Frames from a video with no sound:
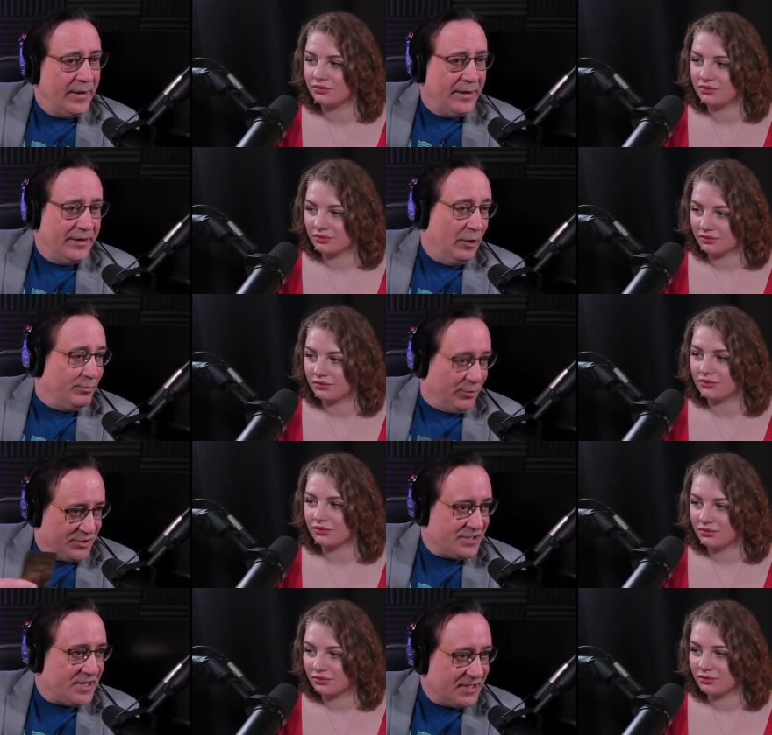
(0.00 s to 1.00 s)
Speaker 1: You know,
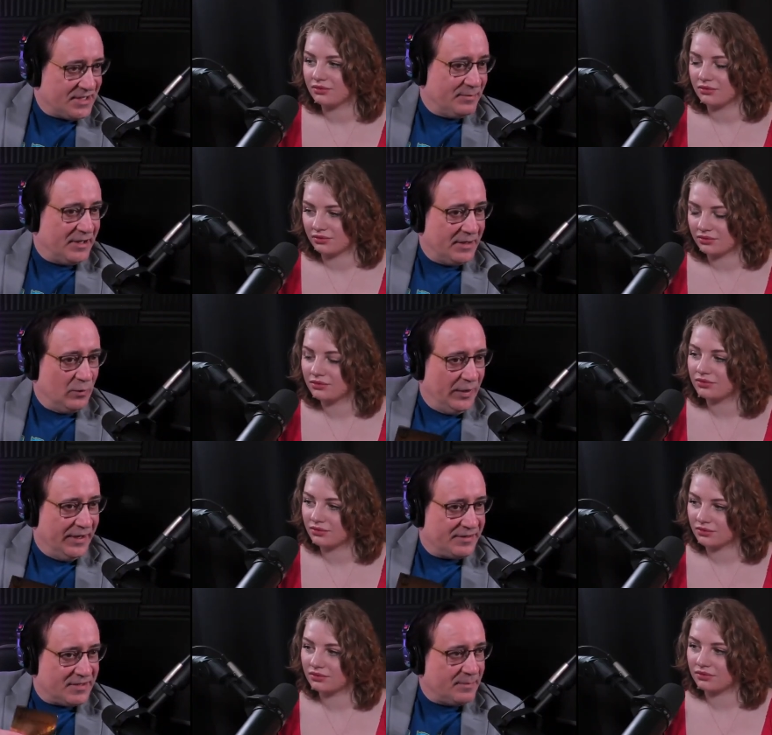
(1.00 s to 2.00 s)
purchasing something
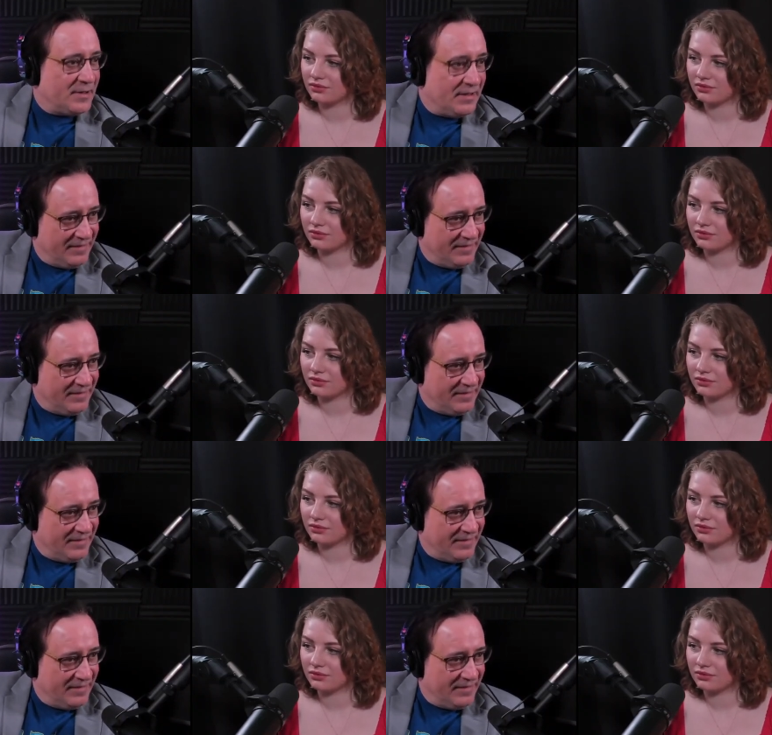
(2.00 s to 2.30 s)
with something of